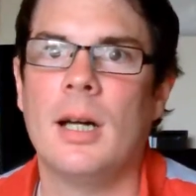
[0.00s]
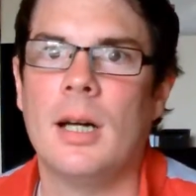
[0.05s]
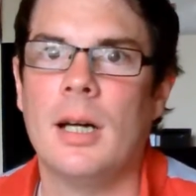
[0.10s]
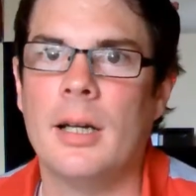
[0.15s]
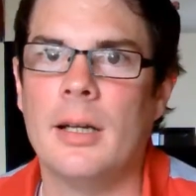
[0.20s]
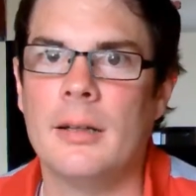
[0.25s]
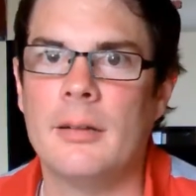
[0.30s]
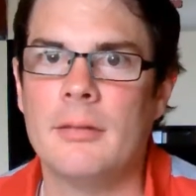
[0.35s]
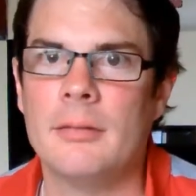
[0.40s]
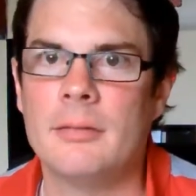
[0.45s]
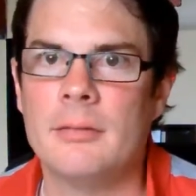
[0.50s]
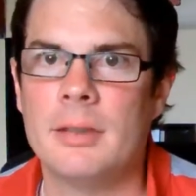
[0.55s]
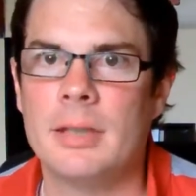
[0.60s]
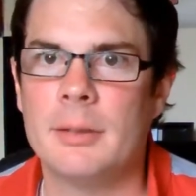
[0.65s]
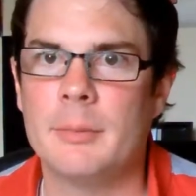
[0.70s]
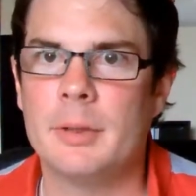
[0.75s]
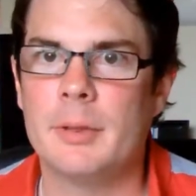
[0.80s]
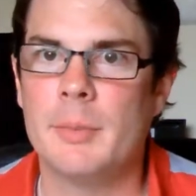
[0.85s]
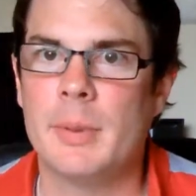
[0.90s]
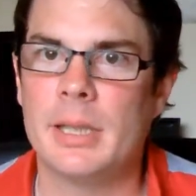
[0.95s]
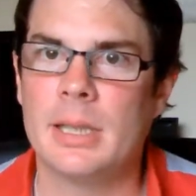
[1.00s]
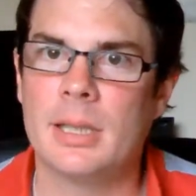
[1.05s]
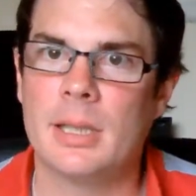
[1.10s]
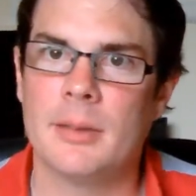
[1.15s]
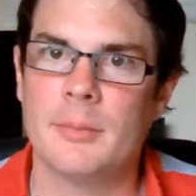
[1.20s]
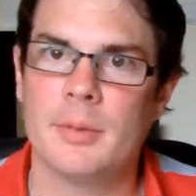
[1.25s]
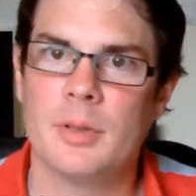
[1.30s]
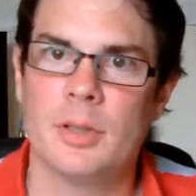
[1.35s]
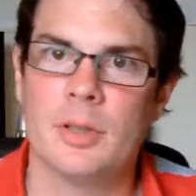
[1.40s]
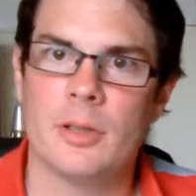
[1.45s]
and read him his
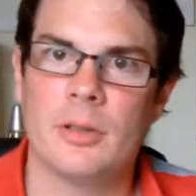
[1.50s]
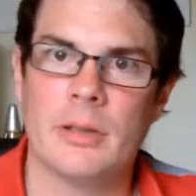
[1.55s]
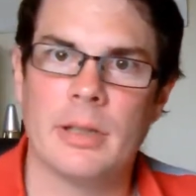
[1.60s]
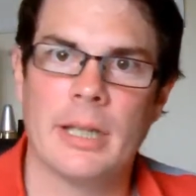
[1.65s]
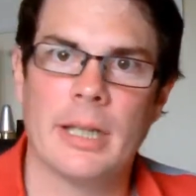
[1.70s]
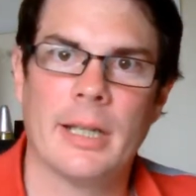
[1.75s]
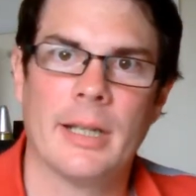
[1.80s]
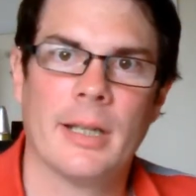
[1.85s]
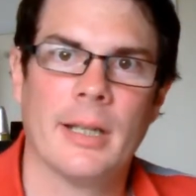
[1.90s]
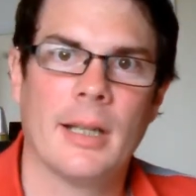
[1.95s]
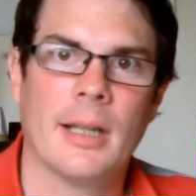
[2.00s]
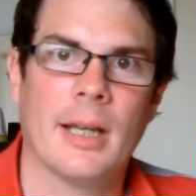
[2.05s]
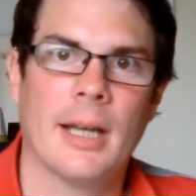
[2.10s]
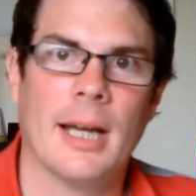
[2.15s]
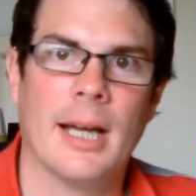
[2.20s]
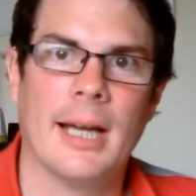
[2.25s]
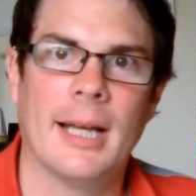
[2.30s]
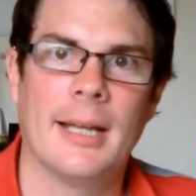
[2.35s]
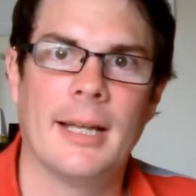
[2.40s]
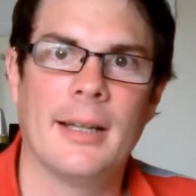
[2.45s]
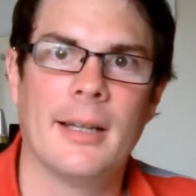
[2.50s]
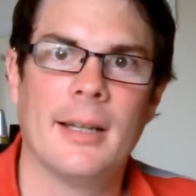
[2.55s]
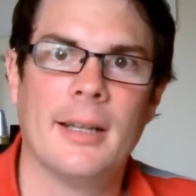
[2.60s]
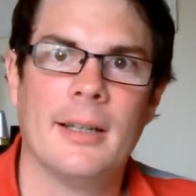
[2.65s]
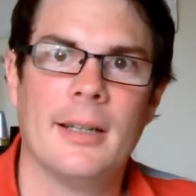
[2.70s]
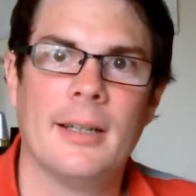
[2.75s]
bedtime story. And